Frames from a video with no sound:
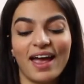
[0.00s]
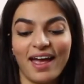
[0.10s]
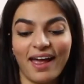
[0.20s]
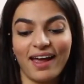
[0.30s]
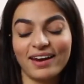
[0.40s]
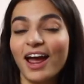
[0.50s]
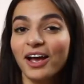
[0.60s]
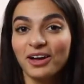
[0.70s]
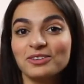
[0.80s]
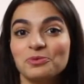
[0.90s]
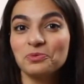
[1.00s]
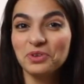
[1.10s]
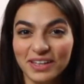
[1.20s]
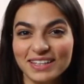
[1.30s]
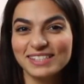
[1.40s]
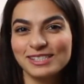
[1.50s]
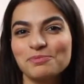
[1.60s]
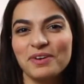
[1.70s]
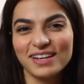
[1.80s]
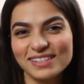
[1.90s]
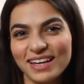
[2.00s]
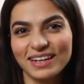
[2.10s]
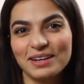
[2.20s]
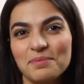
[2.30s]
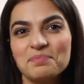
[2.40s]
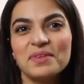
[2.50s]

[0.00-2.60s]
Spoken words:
And I got really super excited.